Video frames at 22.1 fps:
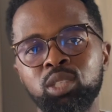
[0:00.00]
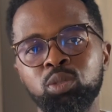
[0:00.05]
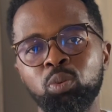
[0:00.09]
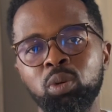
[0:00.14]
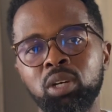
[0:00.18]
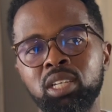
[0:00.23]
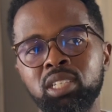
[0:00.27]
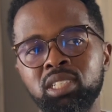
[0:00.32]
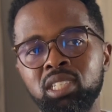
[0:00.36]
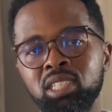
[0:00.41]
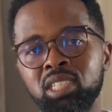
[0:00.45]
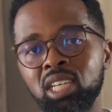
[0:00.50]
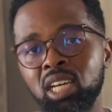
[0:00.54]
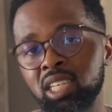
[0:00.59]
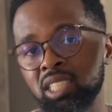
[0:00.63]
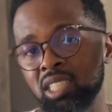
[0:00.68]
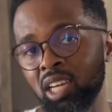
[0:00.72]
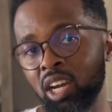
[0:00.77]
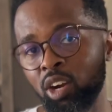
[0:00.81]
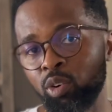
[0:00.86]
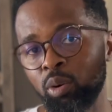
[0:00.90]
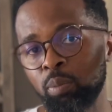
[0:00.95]
well as the
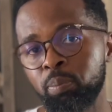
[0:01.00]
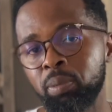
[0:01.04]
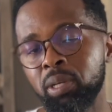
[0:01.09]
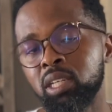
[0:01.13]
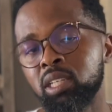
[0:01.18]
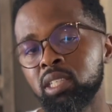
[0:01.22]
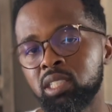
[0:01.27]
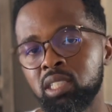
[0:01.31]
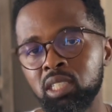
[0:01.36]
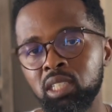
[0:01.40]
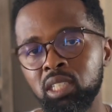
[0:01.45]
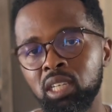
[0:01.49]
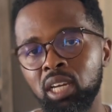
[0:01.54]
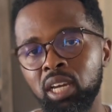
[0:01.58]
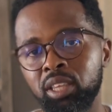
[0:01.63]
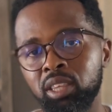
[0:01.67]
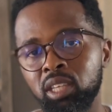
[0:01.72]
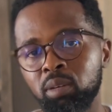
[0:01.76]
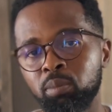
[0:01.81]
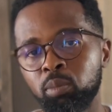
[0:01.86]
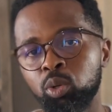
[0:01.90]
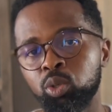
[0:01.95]
desirability and
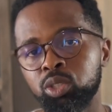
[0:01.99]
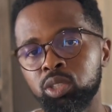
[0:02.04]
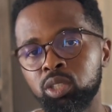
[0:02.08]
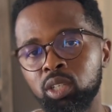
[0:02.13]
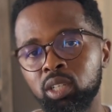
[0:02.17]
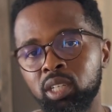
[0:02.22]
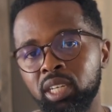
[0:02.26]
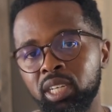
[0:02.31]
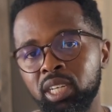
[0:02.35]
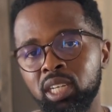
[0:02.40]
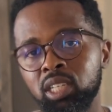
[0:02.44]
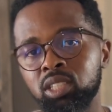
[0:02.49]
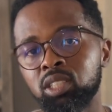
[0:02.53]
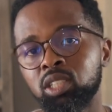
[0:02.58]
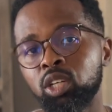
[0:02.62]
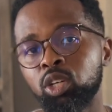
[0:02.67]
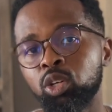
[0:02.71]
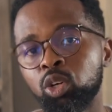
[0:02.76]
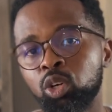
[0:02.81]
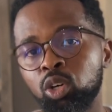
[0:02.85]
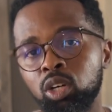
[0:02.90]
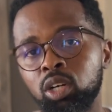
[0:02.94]
the emotional connection
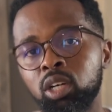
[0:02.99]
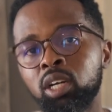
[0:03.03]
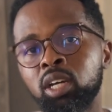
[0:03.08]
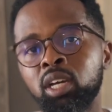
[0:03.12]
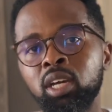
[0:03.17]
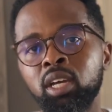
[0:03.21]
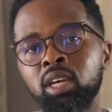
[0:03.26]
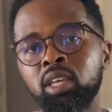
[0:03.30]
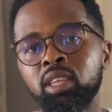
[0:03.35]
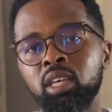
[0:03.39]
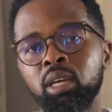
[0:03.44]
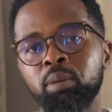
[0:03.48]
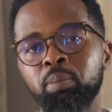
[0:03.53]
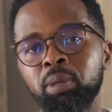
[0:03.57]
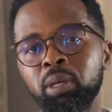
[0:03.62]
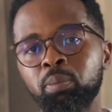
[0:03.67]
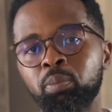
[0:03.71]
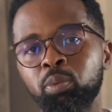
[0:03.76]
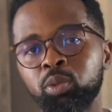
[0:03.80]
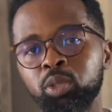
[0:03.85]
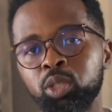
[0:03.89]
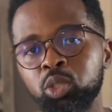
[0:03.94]
and hook that
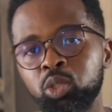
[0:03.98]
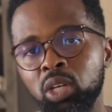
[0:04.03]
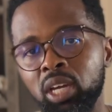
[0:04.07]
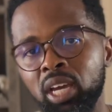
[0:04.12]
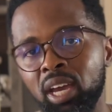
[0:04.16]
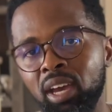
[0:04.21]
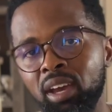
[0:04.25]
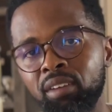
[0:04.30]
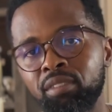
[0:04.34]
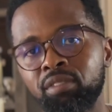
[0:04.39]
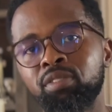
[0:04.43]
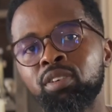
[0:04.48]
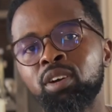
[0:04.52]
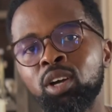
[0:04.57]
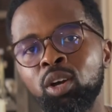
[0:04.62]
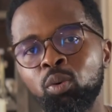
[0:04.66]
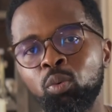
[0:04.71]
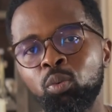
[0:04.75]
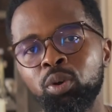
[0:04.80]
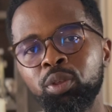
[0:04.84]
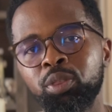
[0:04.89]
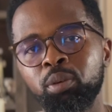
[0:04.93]
people need to have
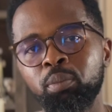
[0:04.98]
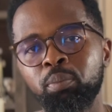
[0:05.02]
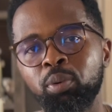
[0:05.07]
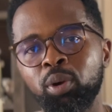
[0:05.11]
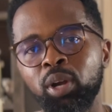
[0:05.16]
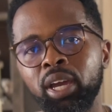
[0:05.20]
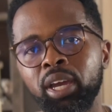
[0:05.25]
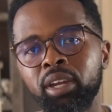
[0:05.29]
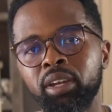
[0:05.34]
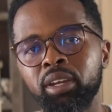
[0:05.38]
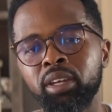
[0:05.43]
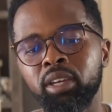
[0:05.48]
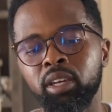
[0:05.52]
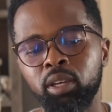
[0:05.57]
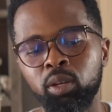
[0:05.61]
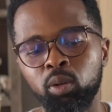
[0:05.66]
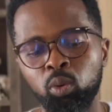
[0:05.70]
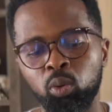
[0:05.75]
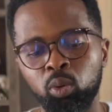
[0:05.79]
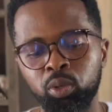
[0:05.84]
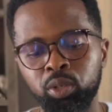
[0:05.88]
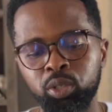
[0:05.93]
with the brand
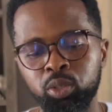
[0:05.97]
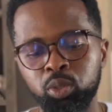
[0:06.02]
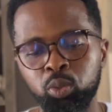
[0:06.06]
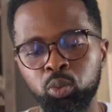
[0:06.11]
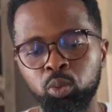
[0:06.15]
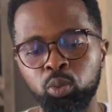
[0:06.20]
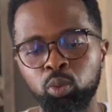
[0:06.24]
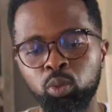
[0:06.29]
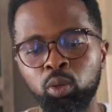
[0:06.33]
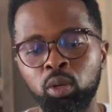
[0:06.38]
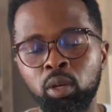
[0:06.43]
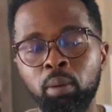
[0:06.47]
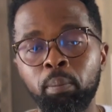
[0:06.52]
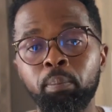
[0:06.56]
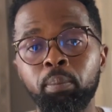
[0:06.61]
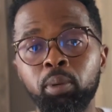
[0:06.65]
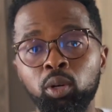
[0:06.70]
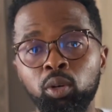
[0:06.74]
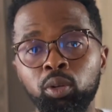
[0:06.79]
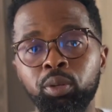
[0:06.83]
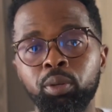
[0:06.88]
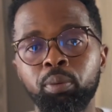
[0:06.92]
in order to
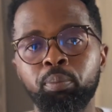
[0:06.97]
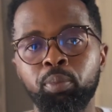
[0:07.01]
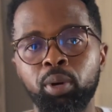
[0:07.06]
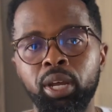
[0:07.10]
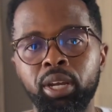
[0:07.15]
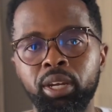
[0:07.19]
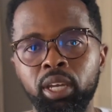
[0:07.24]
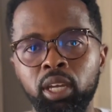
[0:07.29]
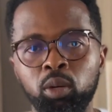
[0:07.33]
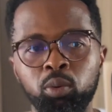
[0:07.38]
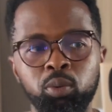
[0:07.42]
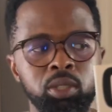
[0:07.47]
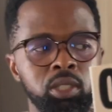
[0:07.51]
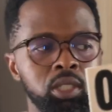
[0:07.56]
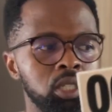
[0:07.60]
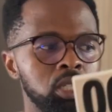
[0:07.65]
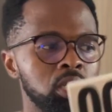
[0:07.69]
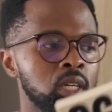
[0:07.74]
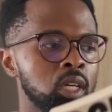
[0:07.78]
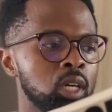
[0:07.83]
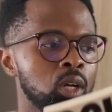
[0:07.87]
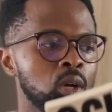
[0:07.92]
build brand equity
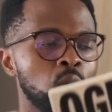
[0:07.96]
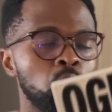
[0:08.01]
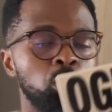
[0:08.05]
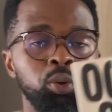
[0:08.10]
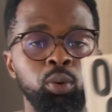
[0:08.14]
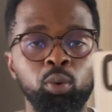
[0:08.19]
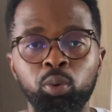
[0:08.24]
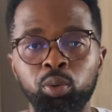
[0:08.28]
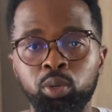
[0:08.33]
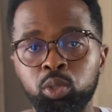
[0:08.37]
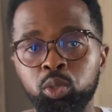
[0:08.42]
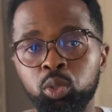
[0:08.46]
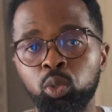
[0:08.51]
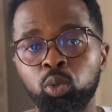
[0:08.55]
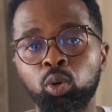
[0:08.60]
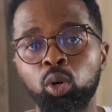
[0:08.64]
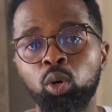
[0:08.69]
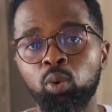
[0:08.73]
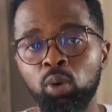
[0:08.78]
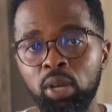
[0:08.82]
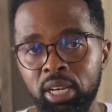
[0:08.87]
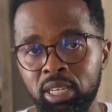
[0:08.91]
or in order to
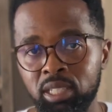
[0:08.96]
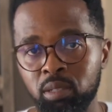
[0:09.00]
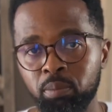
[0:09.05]
grow as a